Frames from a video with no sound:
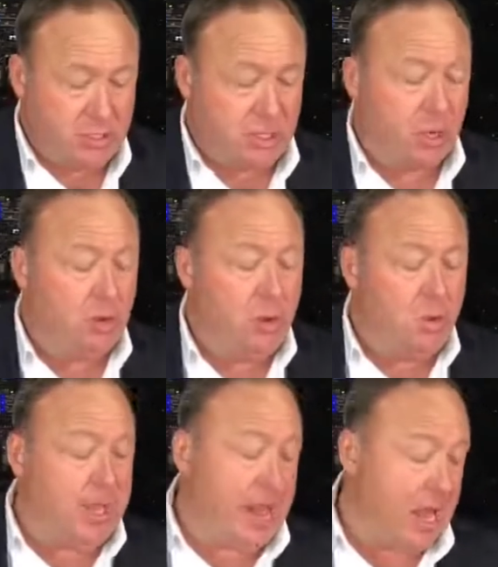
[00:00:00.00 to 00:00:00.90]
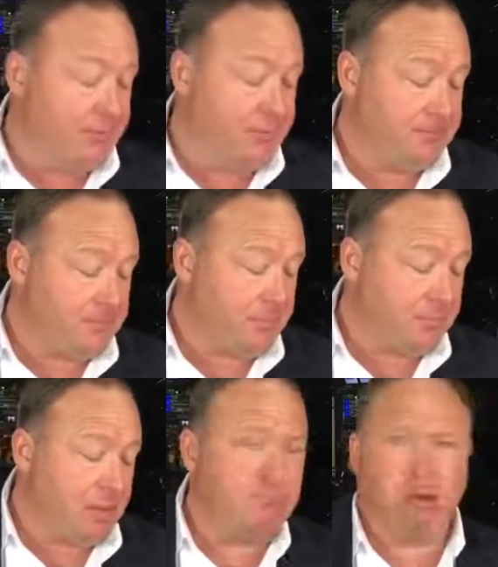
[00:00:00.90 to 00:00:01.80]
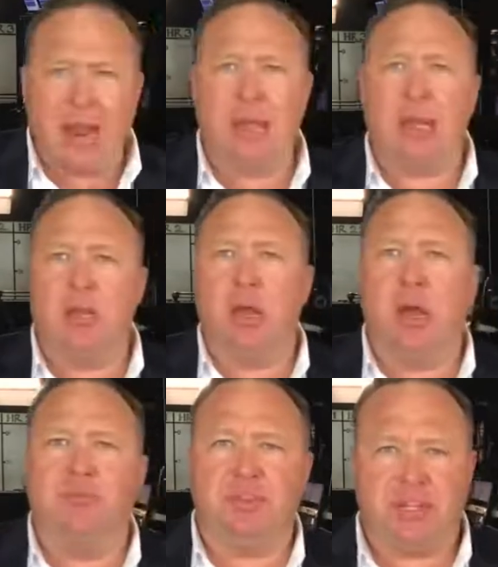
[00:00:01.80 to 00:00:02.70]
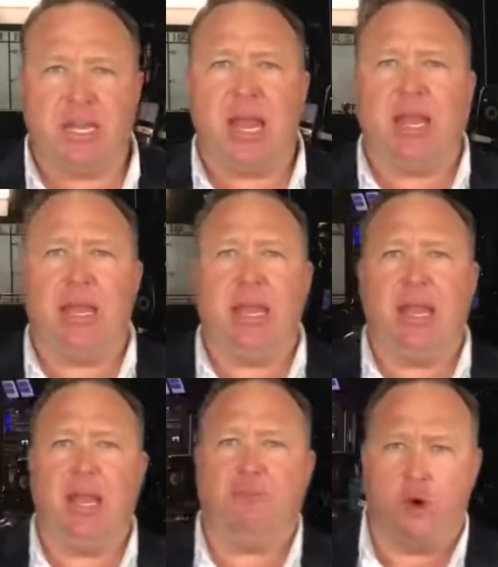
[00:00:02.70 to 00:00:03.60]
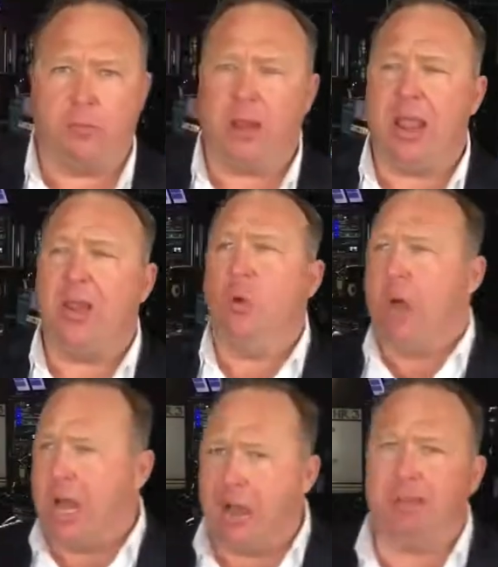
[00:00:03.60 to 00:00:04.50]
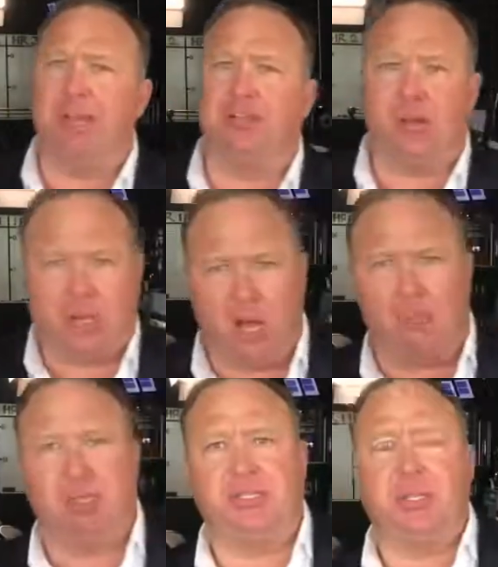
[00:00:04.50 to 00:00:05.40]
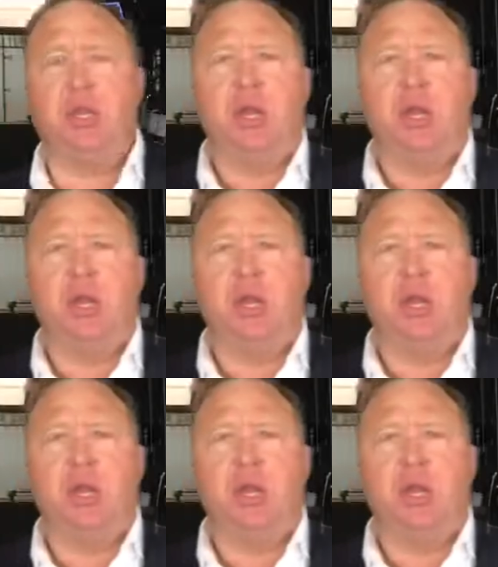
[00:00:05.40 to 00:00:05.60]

So we have Brennan of the CIA, former head, a Wahhabist, a globalist,